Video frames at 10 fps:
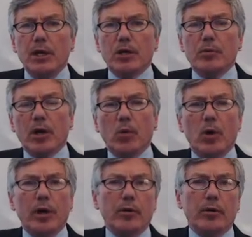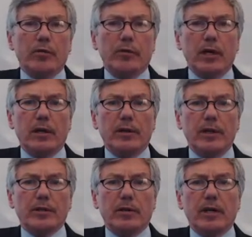No matter where you intervene,
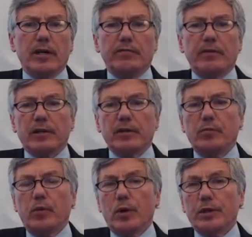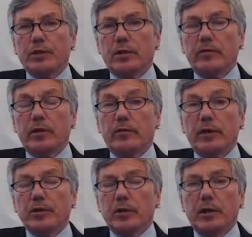these are ineffective points of
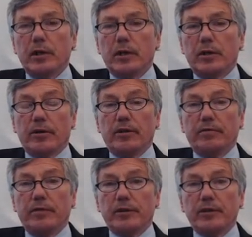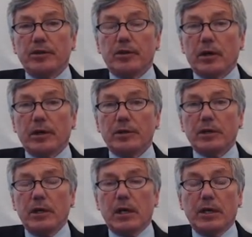intervention. They're inefficient targets.
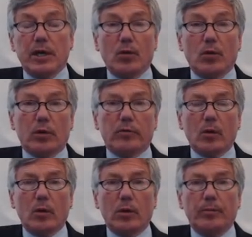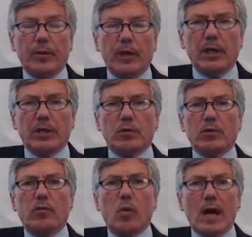They don't work very well. It's
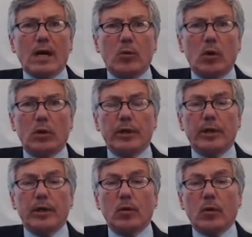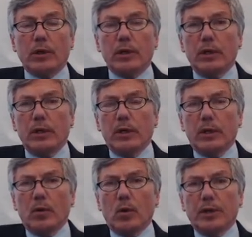sort of whack-a-mole, and they don't work.
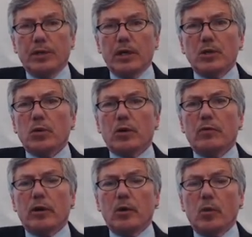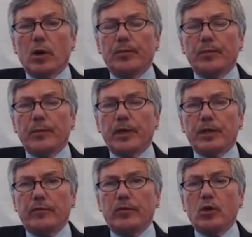What does work very well
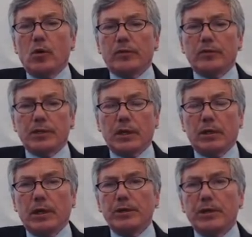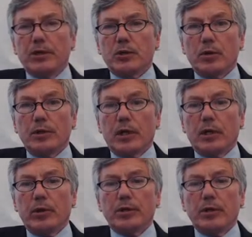is if you go after cell aging and shorten
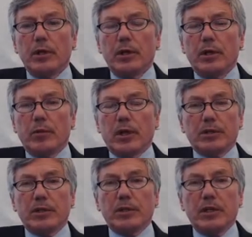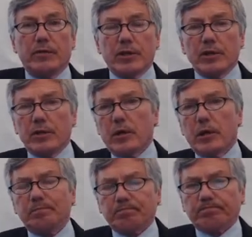telomeres, because it's the efficient target.